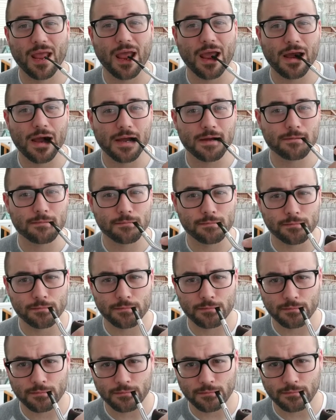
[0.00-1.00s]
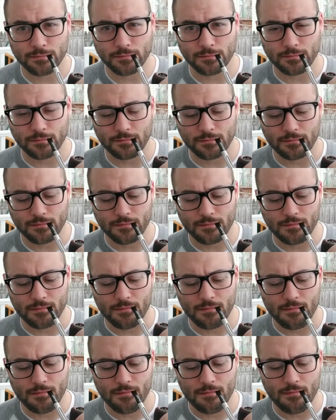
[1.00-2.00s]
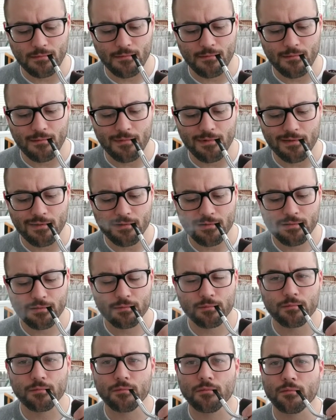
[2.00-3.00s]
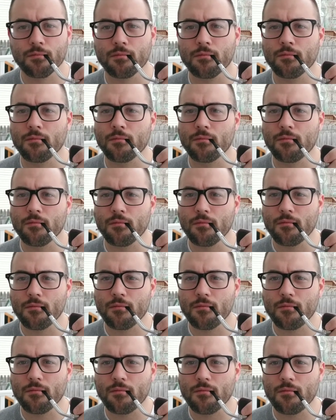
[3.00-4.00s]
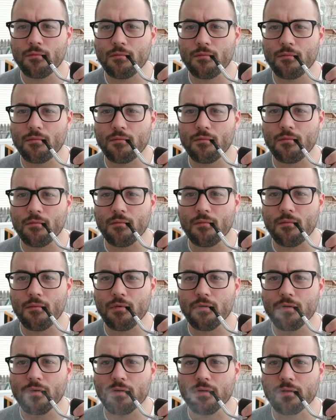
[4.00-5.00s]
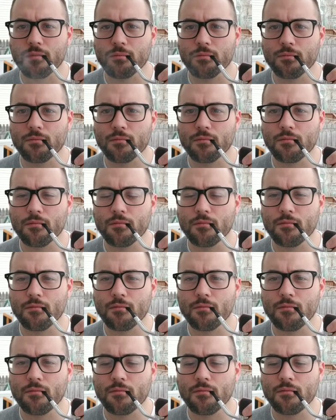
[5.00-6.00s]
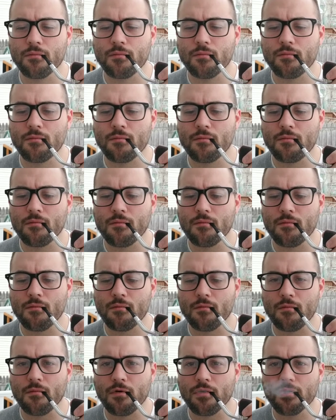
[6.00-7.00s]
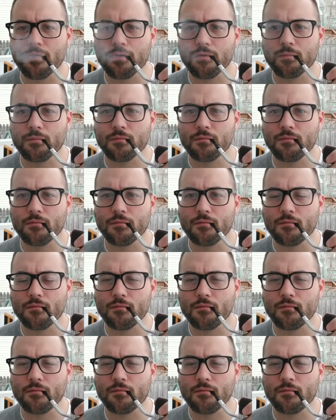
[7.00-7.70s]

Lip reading: No one is speaking in this clip.